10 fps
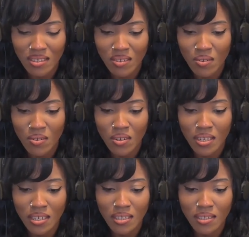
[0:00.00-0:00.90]

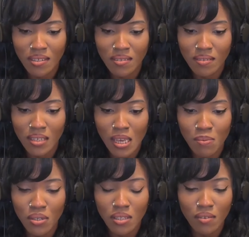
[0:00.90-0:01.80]
Or keep
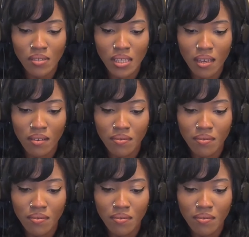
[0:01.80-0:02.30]
yourself safe?